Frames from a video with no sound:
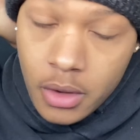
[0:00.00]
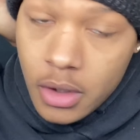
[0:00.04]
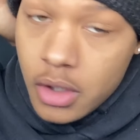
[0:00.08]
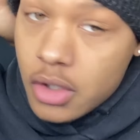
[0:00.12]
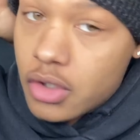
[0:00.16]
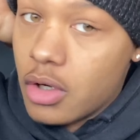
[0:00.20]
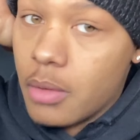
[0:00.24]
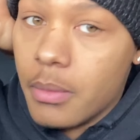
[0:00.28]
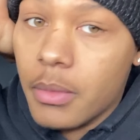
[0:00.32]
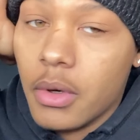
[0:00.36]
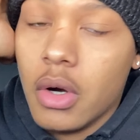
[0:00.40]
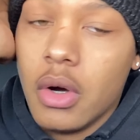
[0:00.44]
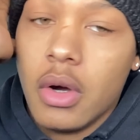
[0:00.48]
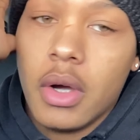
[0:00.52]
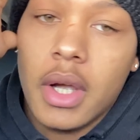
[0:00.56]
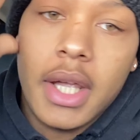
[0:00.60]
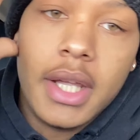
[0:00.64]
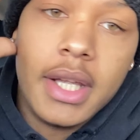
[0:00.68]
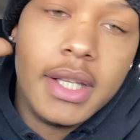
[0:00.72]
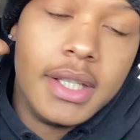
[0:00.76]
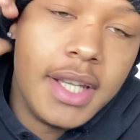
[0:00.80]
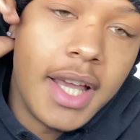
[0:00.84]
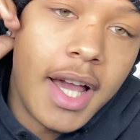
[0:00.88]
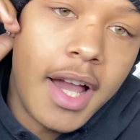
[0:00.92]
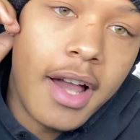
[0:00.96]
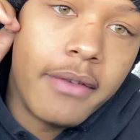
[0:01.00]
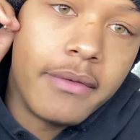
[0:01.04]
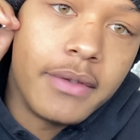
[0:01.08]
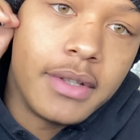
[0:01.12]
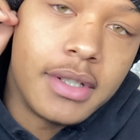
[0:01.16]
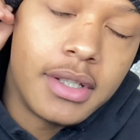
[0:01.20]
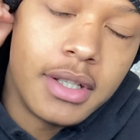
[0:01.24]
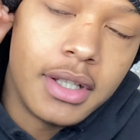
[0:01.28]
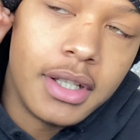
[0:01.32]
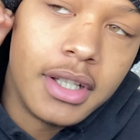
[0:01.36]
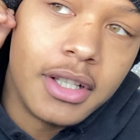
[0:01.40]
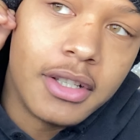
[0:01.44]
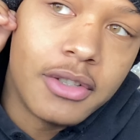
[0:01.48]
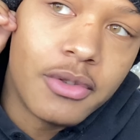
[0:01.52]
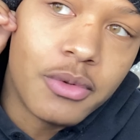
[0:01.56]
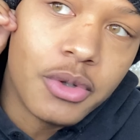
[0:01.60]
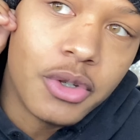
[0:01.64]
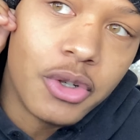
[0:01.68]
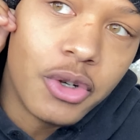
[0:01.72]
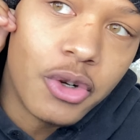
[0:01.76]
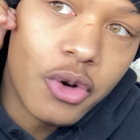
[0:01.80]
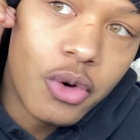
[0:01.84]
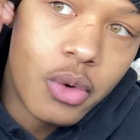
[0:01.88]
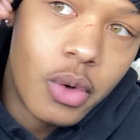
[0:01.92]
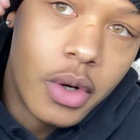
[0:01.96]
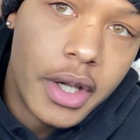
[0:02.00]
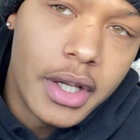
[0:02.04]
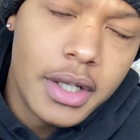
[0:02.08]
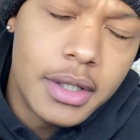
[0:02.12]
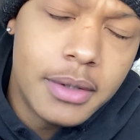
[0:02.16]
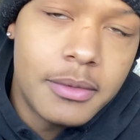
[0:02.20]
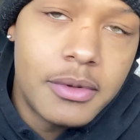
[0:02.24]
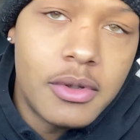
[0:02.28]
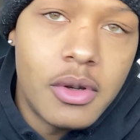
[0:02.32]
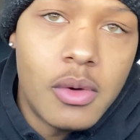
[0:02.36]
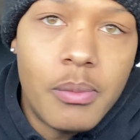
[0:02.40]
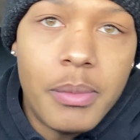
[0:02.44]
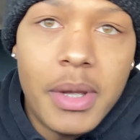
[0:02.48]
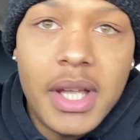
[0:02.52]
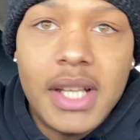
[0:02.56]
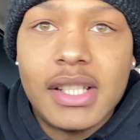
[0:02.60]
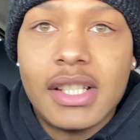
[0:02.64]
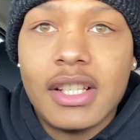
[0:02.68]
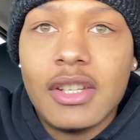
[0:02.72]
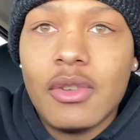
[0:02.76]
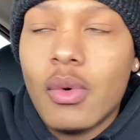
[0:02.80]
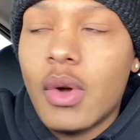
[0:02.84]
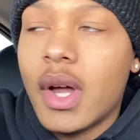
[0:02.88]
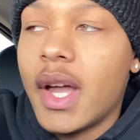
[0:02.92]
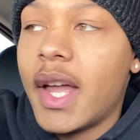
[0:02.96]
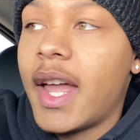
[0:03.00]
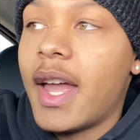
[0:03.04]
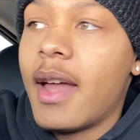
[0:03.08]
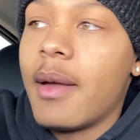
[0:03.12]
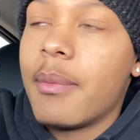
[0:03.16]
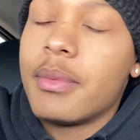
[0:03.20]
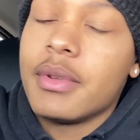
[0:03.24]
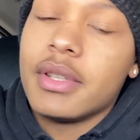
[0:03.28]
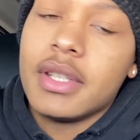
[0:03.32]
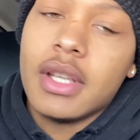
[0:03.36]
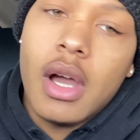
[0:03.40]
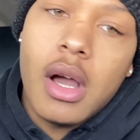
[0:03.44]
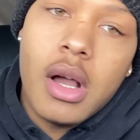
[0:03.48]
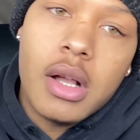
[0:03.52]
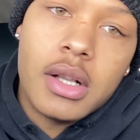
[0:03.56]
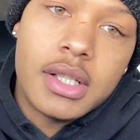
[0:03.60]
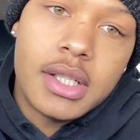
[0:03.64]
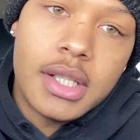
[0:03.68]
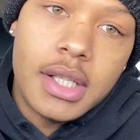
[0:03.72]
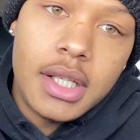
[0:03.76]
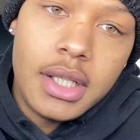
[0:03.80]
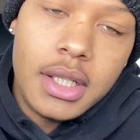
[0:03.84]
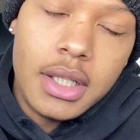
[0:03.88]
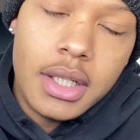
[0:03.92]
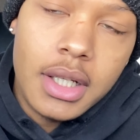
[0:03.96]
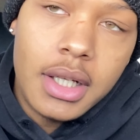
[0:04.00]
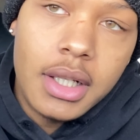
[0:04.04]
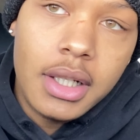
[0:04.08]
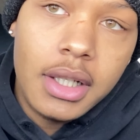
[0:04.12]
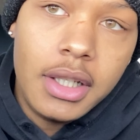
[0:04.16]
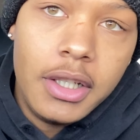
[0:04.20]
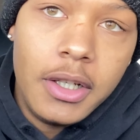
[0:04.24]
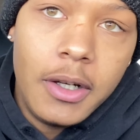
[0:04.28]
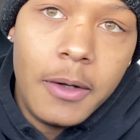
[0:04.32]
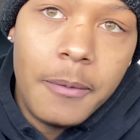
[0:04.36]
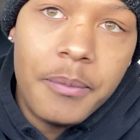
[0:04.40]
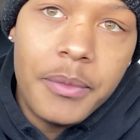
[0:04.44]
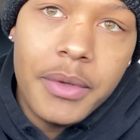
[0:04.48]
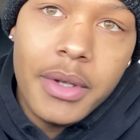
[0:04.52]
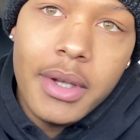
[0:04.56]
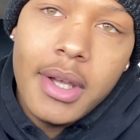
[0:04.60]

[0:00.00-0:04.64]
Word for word: so I'm going to go ahead and dive into this real quick. So basically what happened, y'all seen the clip.